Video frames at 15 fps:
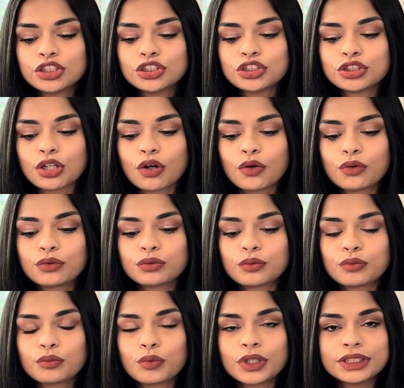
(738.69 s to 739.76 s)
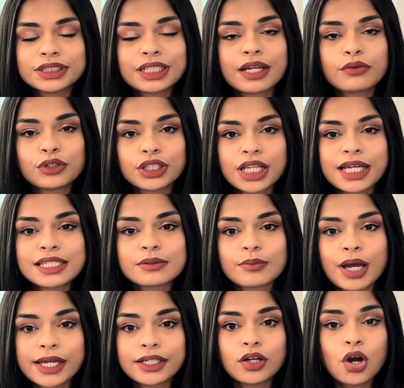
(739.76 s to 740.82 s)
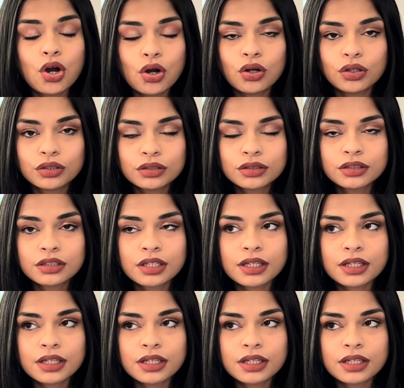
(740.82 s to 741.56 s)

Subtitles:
So once I realize my goal,